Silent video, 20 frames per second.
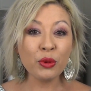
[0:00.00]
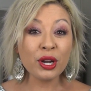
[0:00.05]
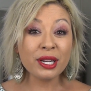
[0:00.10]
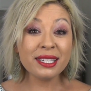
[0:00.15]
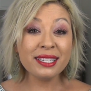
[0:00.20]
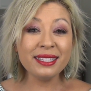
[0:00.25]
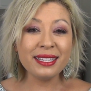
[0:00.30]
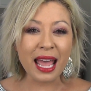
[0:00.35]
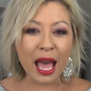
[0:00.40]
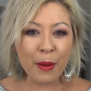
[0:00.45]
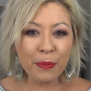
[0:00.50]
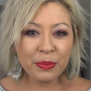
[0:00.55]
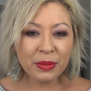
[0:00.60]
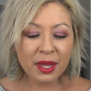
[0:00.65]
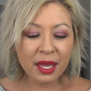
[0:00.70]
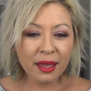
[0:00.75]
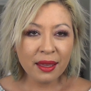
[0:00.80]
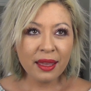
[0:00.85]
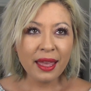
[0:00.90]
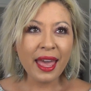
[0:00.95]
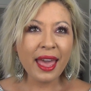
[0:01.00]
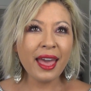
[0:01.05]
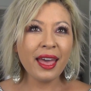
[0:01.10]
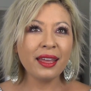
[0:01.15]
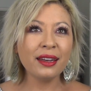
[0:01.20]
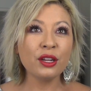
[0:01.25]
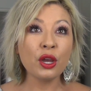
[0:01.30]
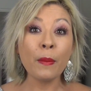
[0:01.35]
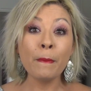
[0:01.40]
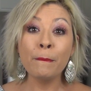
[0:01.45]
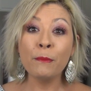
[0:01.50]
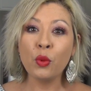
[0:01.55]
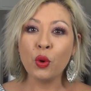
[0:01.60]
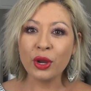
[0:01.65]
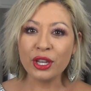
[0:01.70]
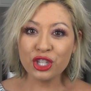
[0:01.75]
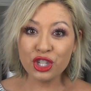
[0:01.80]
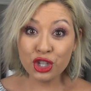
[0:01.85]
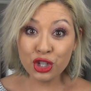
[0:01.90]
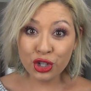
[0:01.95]
more depth and
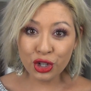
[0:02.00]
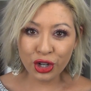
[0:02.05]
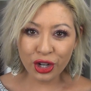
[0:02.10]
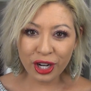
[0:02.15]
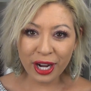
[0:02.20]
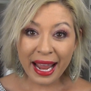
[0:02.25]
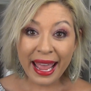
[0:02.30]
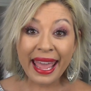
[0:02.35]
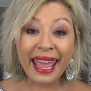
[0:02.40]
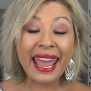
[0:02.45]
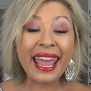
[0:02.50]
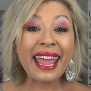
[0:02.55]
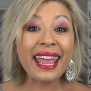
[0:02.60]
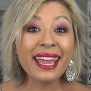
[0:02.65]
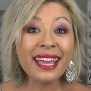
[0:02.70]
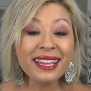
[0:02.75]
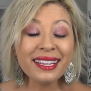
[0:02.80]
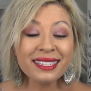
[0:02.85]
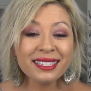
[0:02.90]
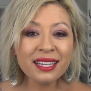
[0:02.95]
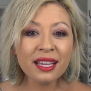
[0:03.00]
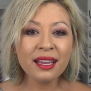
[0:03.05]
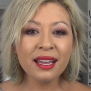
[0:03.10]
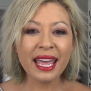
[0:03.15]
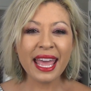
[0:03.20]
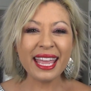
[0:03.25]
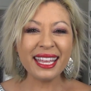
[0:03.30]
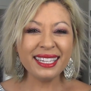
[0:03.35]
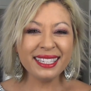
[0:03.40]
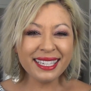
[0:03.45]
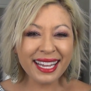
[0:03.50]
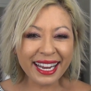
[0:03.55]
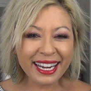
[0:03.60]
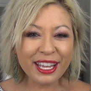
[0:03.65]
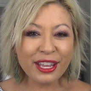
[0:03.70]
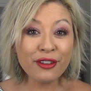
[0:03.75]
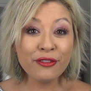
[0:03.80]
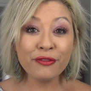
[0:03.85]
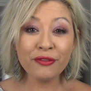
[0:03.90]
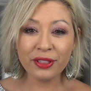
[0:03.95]
moisture and a
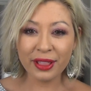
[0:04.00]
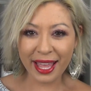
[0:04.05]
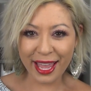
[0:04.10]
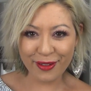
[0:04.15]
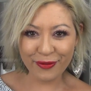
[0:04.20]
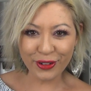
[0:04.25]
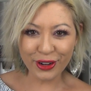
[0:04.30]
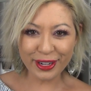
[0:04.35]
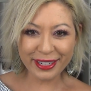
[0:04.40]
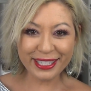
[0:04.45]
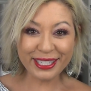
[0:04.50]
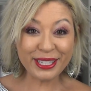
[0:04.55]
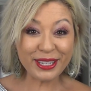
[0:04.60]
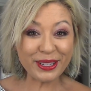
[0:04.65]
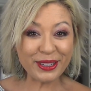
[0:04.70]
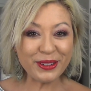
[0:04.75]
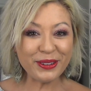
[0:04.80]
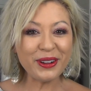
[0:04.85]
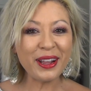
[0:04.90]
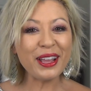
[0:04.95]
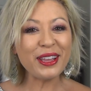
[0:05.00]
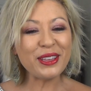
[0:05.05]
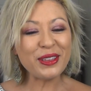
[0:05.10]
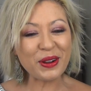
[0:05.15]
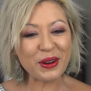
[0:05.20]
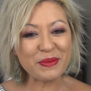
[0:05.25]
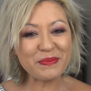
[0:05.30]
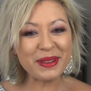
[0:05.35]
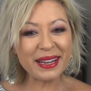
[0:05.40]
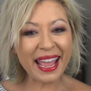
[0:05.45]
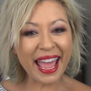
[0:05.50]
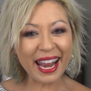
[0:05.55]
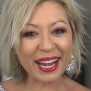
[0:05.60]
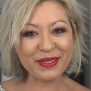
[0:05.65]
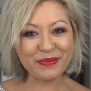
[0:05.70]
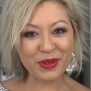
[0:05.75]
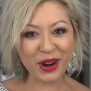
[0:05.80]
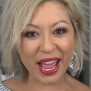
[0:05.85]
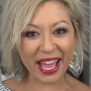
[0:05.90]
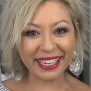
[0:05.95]
nutty flavor to your
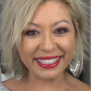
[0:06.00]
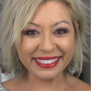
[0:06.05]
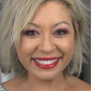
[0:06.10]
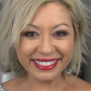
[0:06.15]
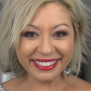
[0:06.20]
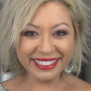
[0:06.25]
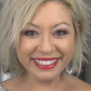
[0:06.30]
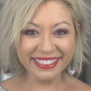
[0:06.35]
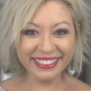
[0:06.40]
banana bread.